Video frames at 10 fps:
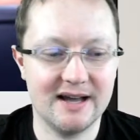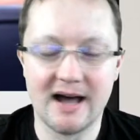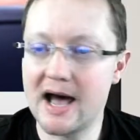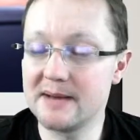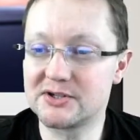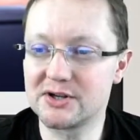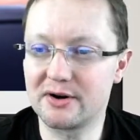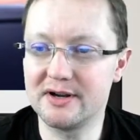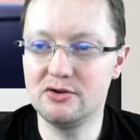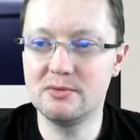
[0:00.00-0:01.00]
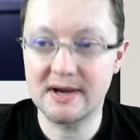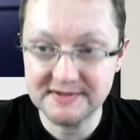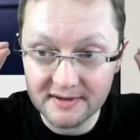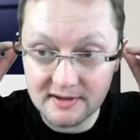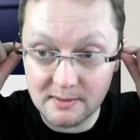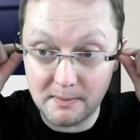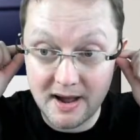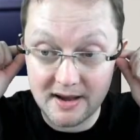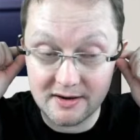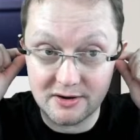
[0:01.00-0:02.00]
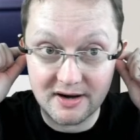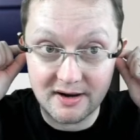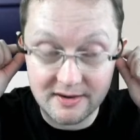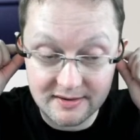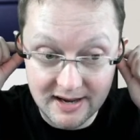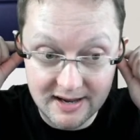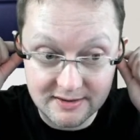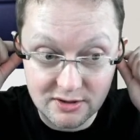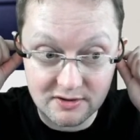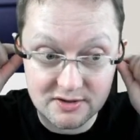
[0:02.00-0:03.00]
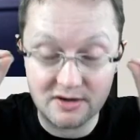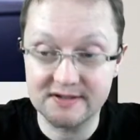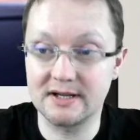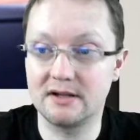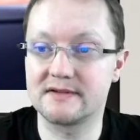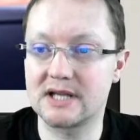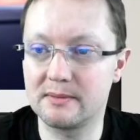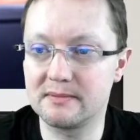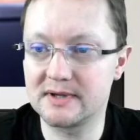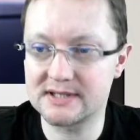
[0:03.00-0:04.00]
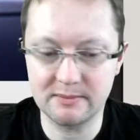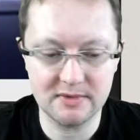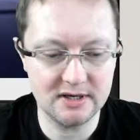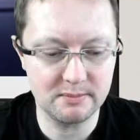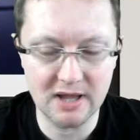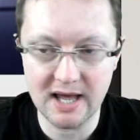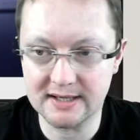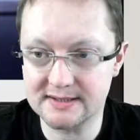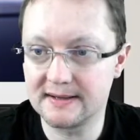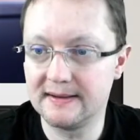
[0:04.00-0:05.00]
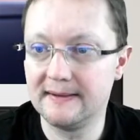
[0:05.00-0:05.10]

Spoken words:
I'm sorry. You must buy yourself some earplugs.